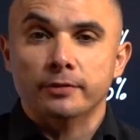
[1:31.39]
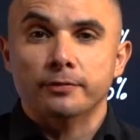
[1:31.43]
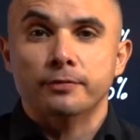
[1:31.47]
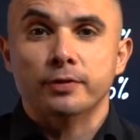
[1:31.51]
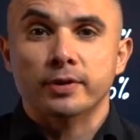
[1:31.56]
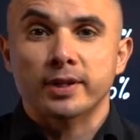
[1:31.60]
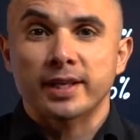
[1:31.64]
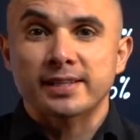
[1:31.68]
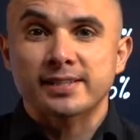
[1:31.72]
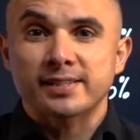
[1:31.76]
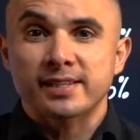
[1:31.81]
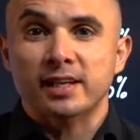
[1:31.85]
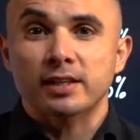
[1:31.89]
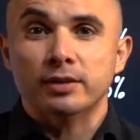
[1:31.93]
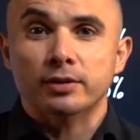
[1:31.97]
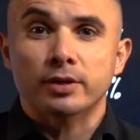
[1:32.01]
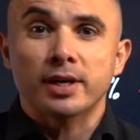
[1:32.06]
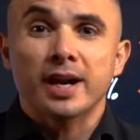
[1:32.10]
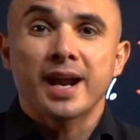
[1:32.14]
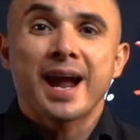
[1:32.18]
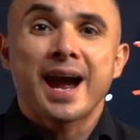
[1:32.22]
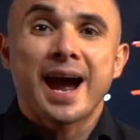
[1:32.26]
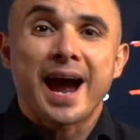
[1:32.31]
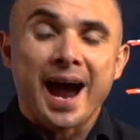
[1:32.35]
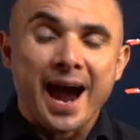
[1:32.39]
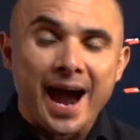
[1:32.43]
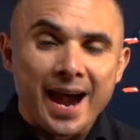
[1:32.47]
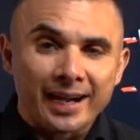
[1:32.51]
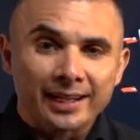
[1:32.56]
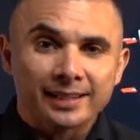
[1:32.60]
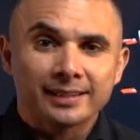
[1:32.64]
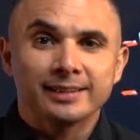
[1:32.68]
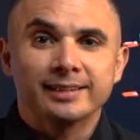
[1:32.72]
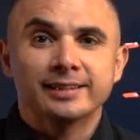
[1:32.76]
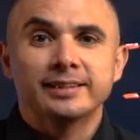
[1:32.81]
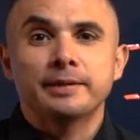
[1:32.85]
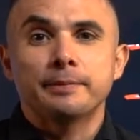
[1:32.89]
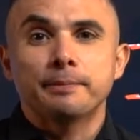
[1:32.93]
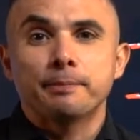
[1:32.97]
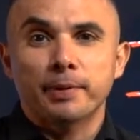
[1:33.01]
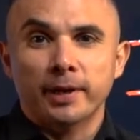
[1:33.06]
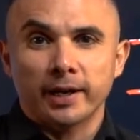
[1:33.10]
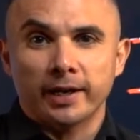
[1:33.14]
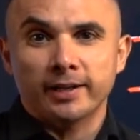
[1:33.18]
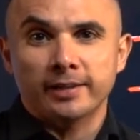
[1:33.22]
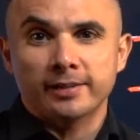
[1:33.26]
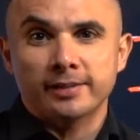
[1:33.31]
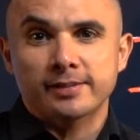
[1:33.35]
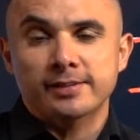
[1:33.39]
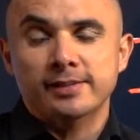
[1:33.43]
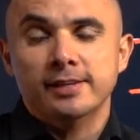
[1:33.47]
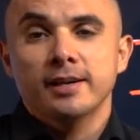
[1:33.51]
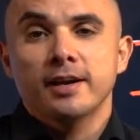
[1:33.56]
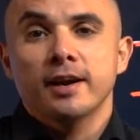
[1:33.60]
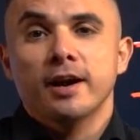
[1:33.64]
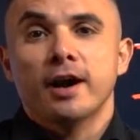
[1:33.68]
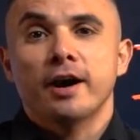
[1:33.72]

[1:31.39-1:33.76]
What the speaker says: for that seller highly depends